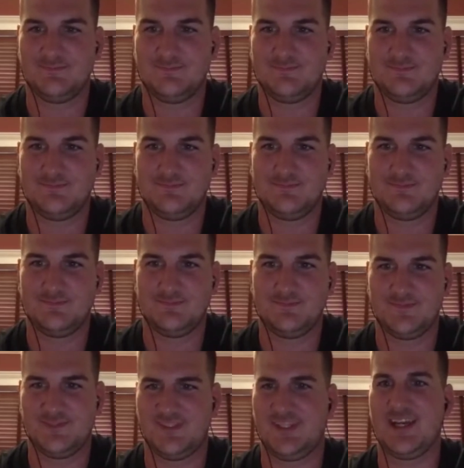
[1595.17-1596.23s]

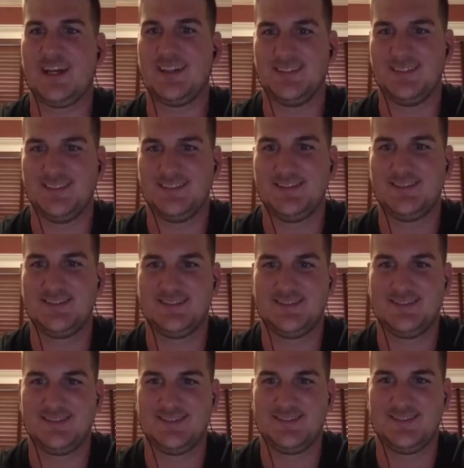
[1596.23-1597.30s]

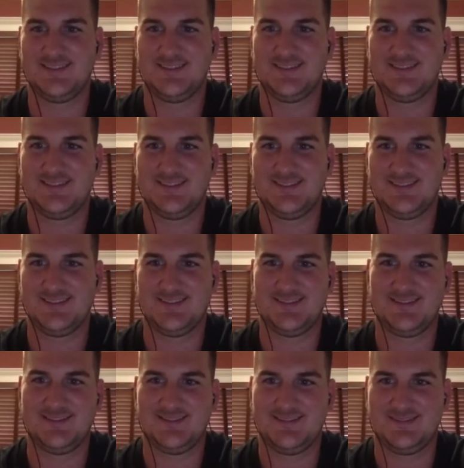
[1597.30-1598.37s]

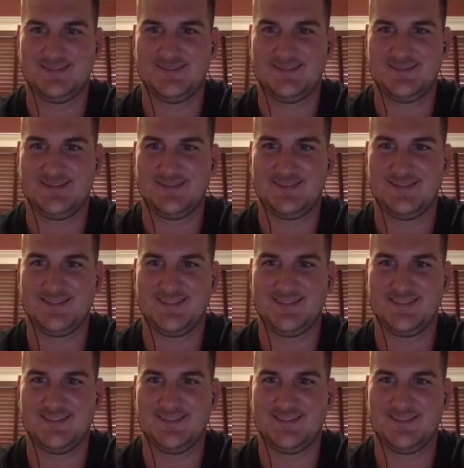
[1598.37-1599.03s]
[no speech]